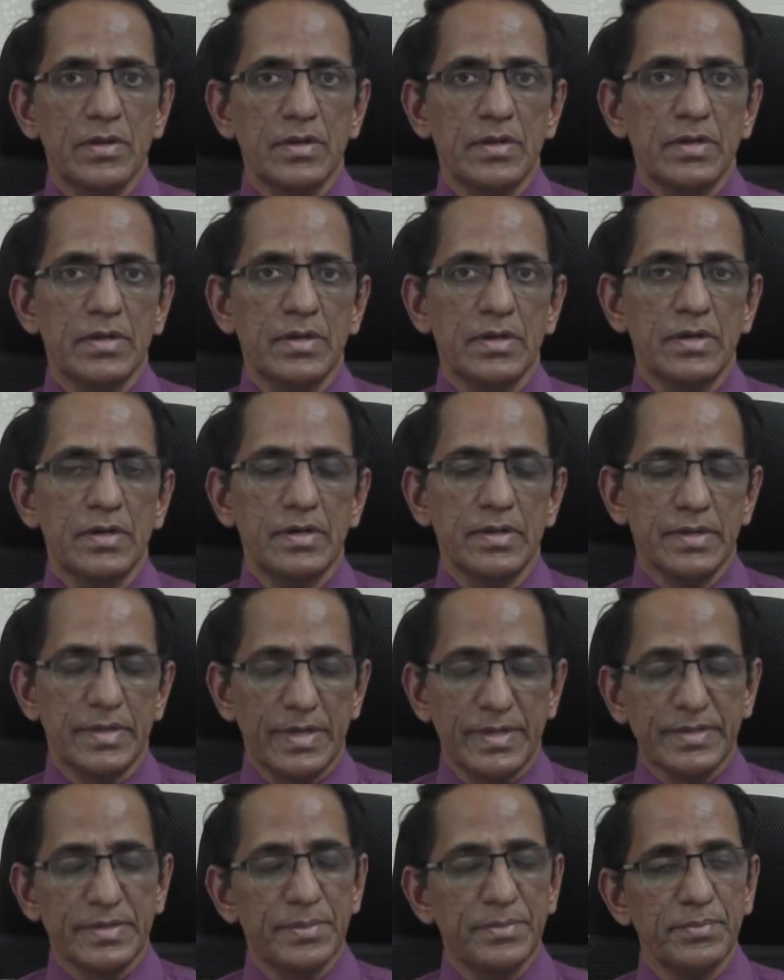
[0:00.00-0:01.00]
uh,
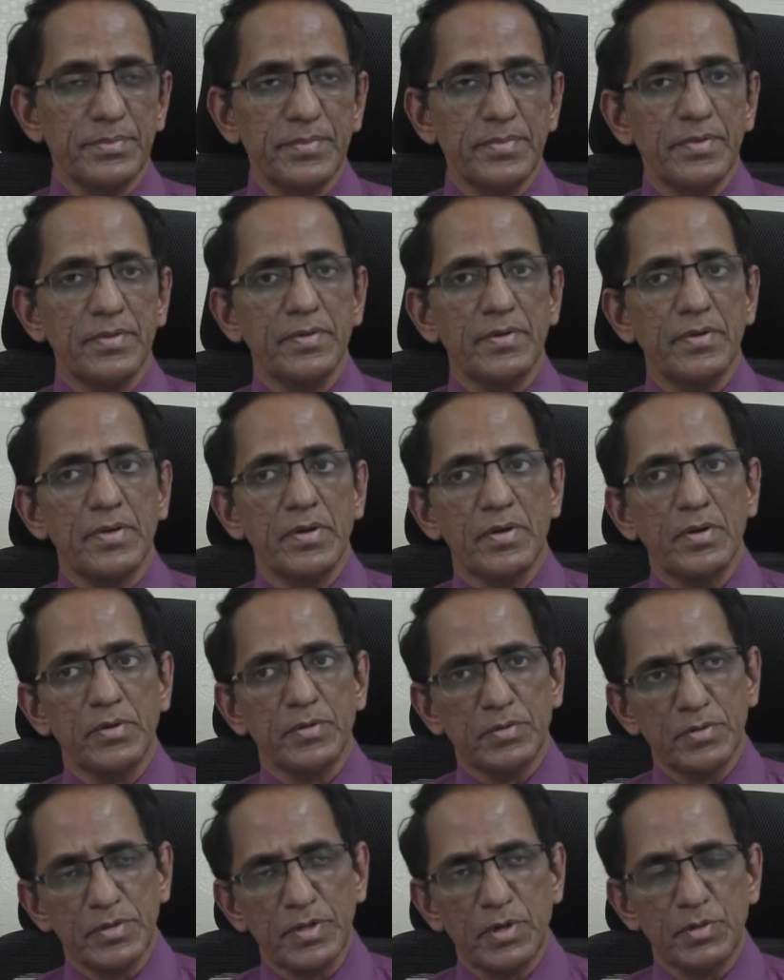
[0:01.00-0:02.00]
rectum
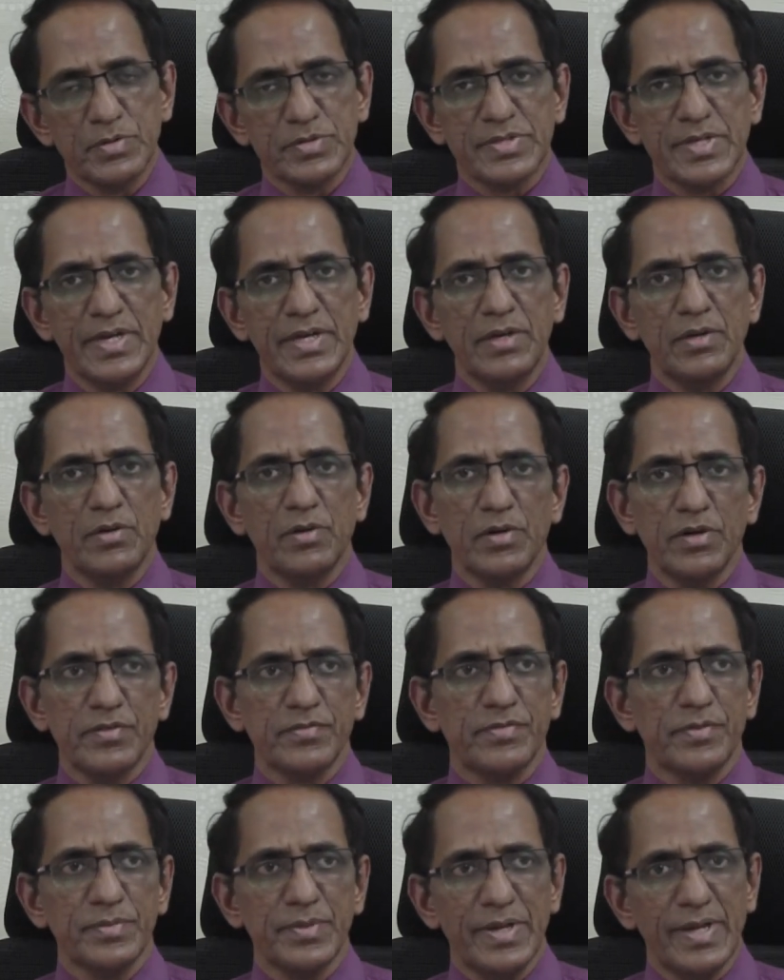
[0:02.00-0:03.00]
to the outside or
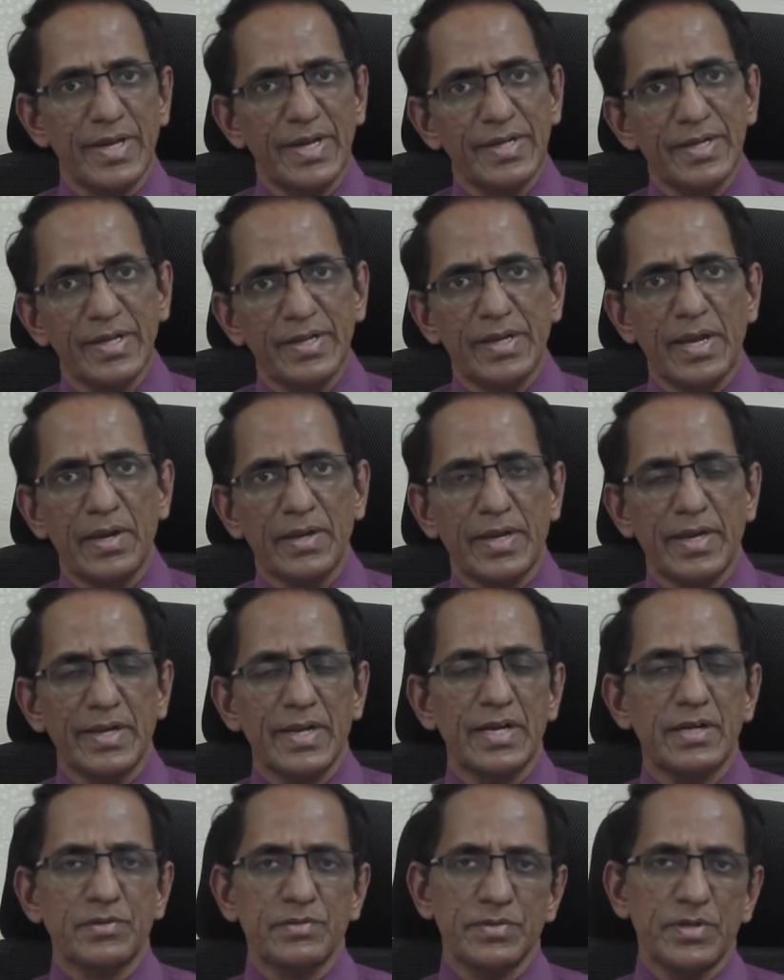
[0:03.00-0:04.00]
from the anal
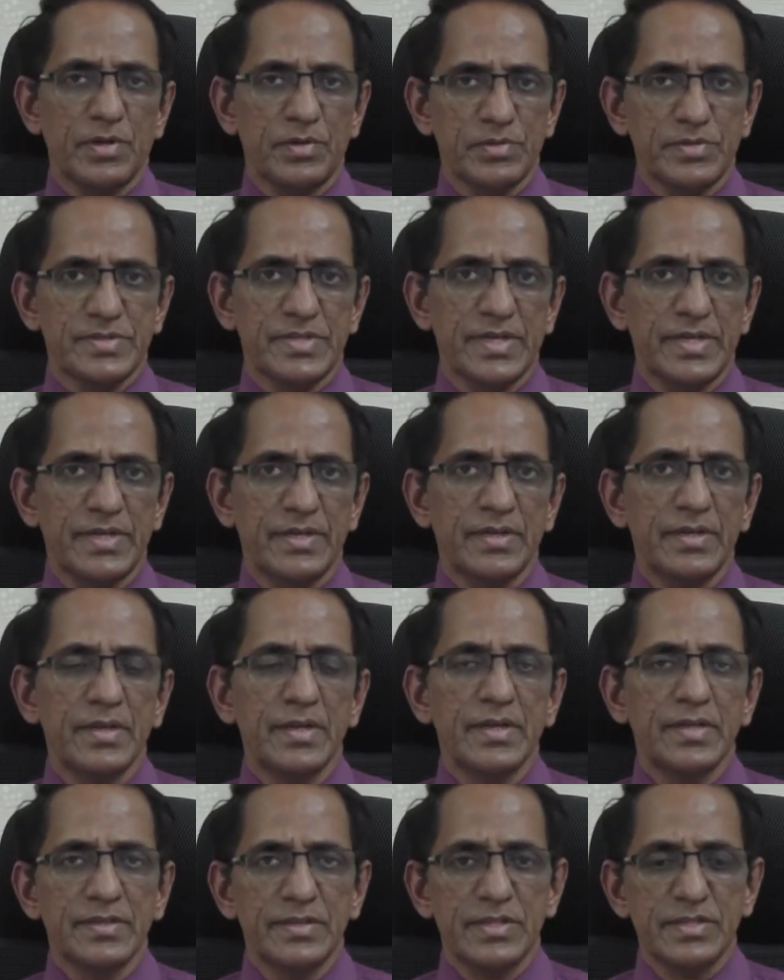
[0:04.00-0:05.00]
canal to the outside.
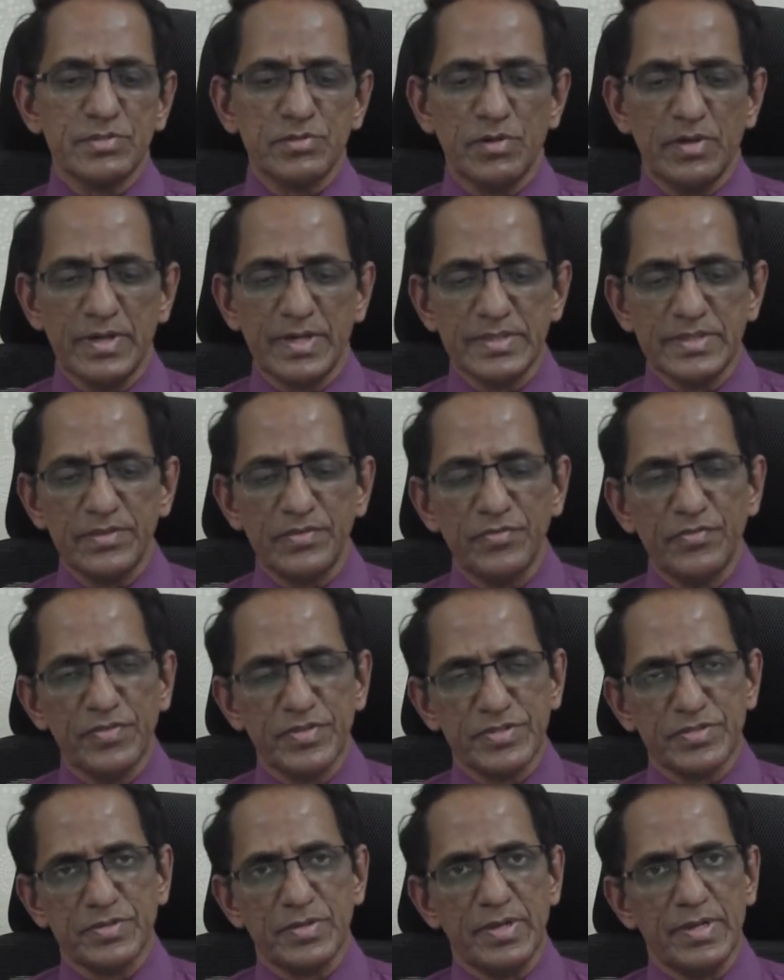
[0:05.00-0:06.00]
That's called as a
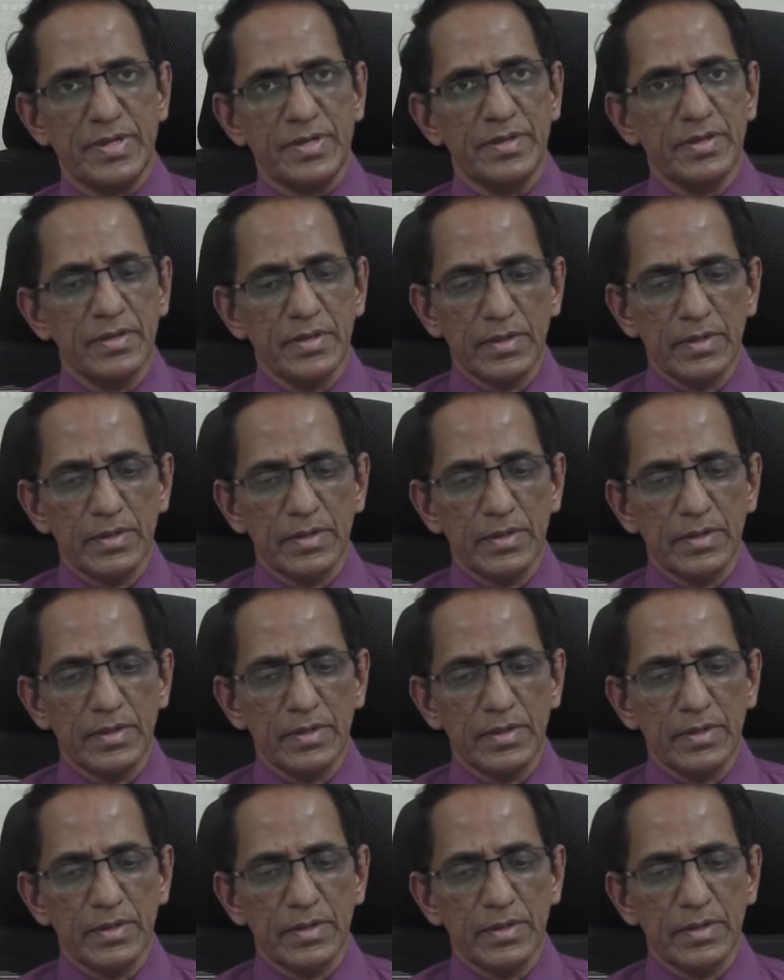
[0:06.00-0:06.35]
fistula.